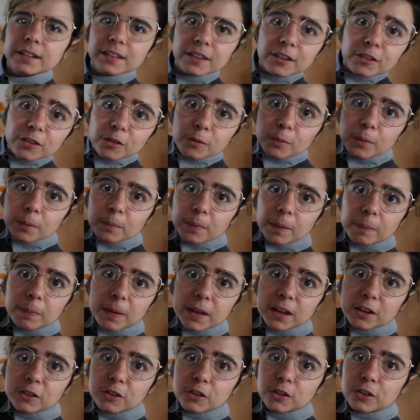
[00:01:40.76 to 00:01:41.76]
This is what my
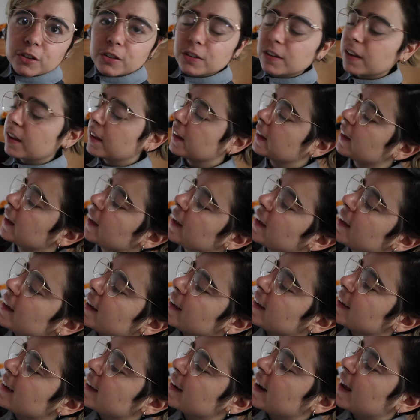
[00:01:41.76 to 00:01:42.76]
page looks like.
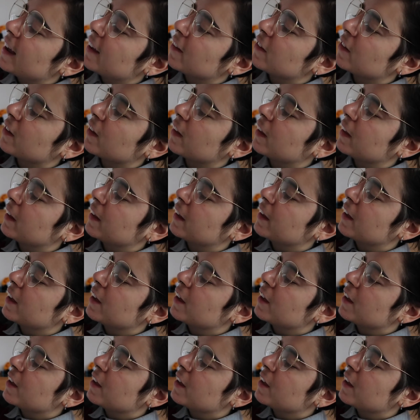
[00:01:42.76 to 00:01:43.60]
It has like